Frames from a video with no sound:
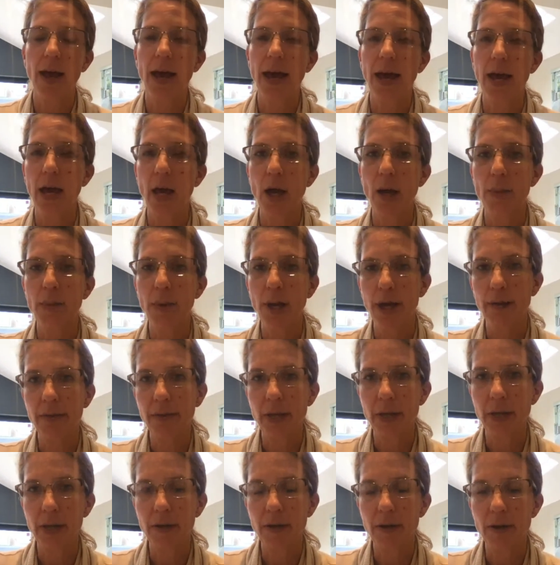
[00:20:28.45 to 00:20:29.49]
and
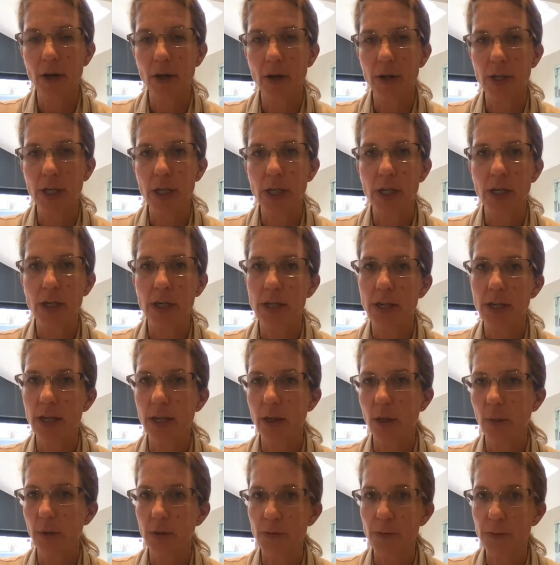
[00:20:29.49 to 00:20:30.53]
then only a
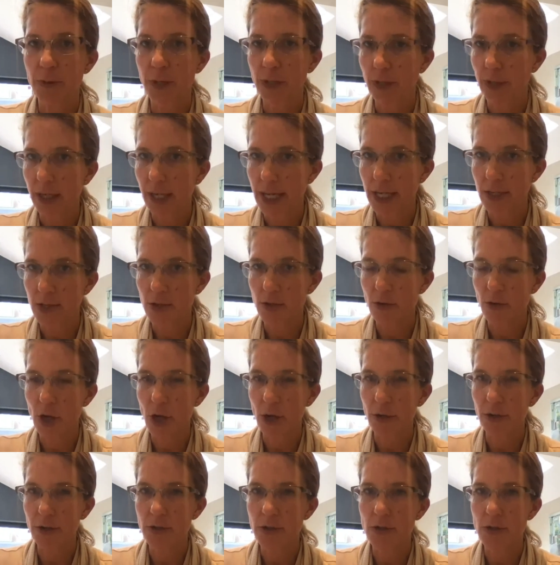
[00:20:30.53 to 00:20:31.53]
little bit of milk later on.